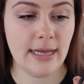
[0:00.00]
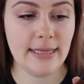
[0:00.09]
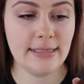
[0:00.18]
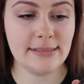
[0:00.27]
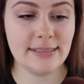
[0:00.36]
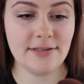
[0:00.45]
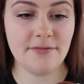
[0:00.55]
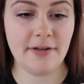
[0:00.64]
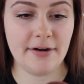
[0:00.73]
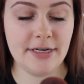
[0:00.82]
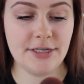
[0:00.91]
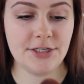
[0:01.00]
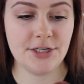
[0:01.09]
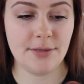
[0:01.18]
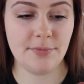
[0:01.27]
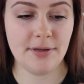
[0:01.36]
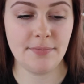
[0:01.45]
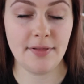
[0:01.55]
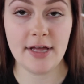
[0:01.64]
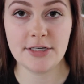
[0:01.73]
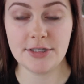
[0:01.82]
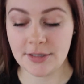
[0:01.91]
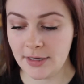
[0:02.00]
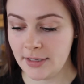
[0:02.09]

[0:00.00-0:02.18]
And this is a very shimmery blush,